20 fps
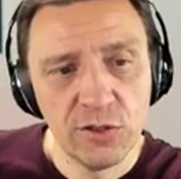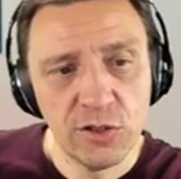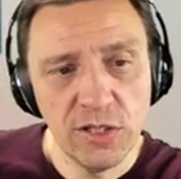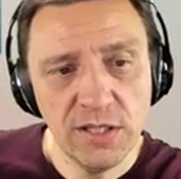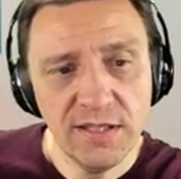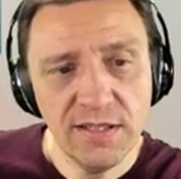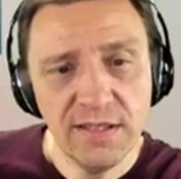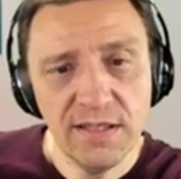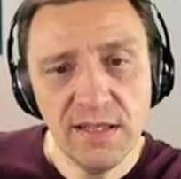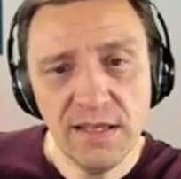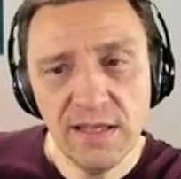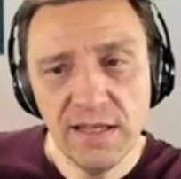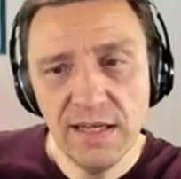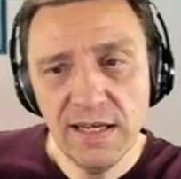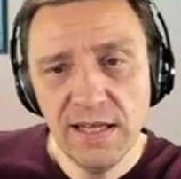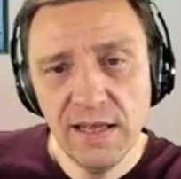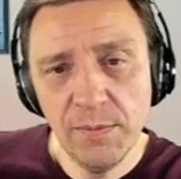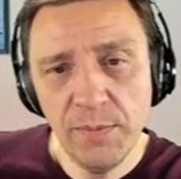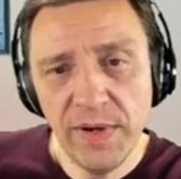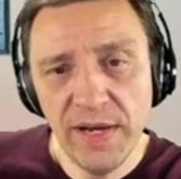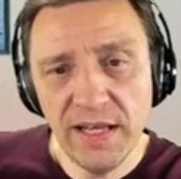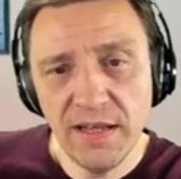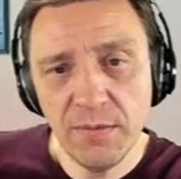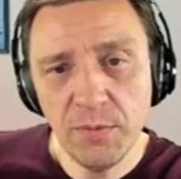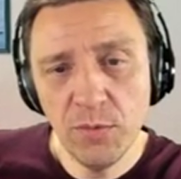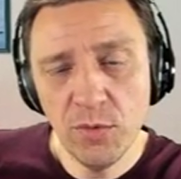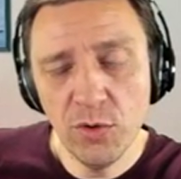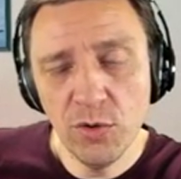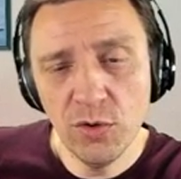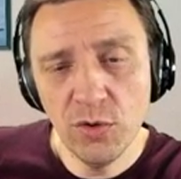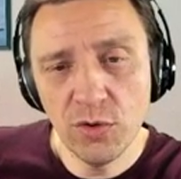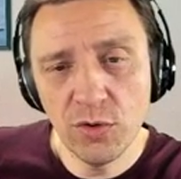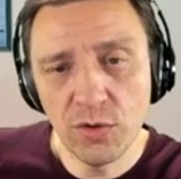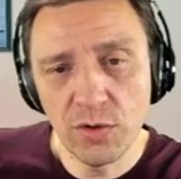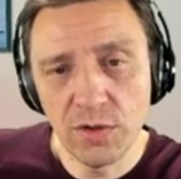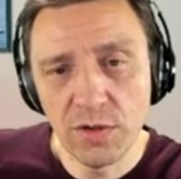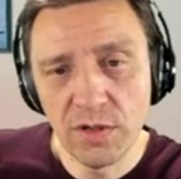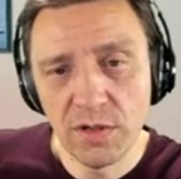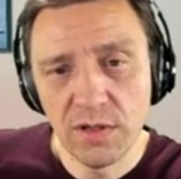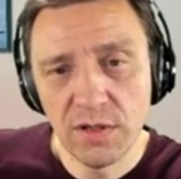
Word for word: Just a little bit more.